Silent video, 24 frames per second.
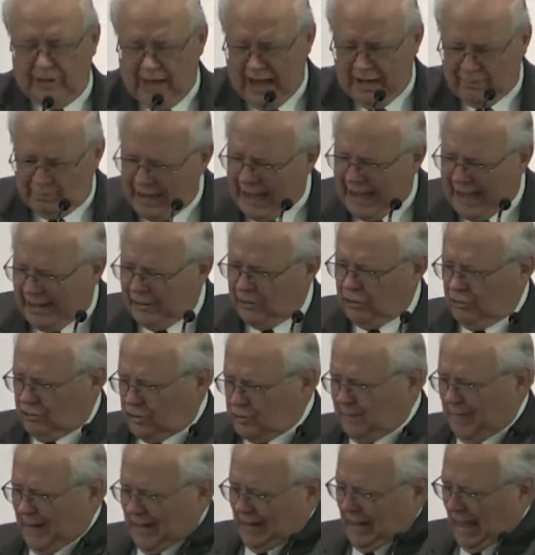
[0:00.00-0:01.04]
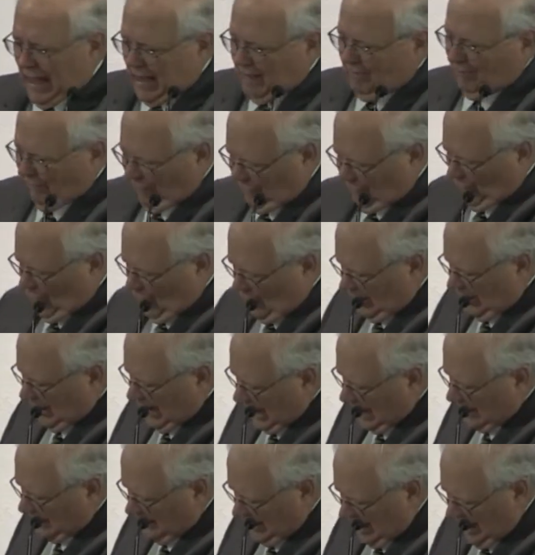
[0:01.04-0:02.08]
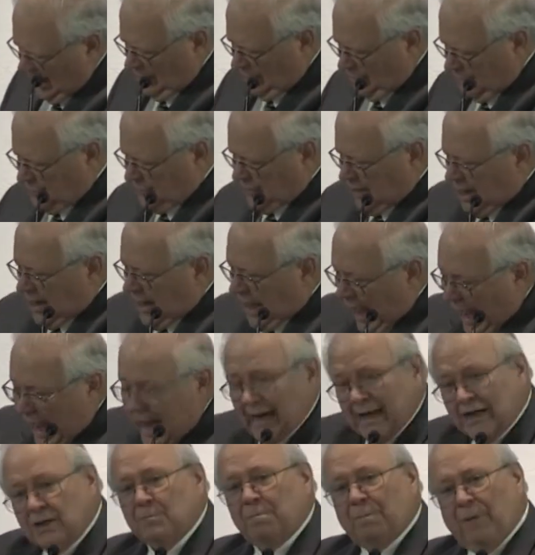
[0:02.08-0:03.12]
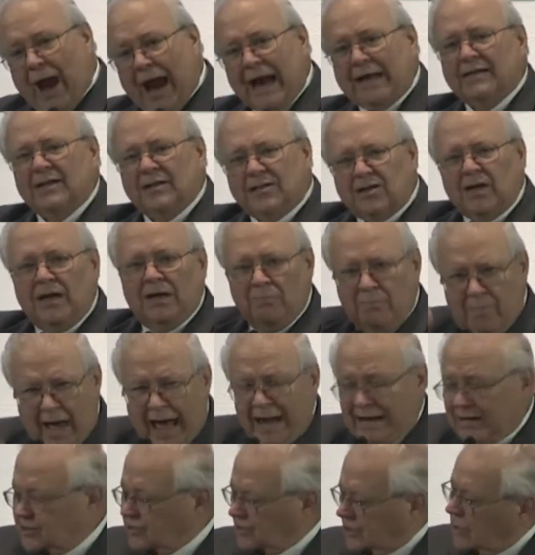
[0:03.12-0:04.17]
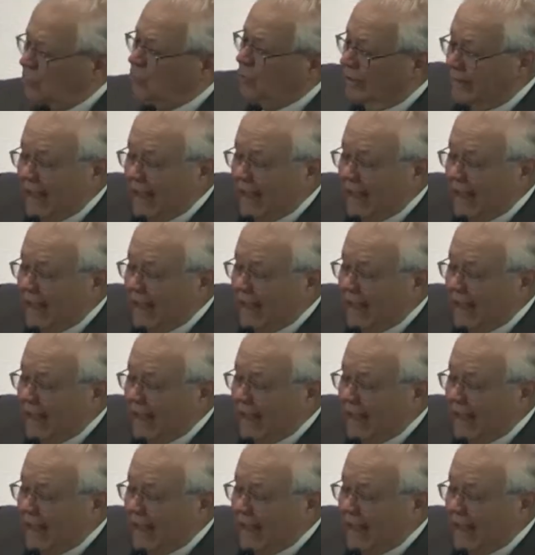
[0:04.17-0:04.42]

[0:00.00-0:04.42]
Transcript: with that man who's been lame for 38 years, and he's practicing medicine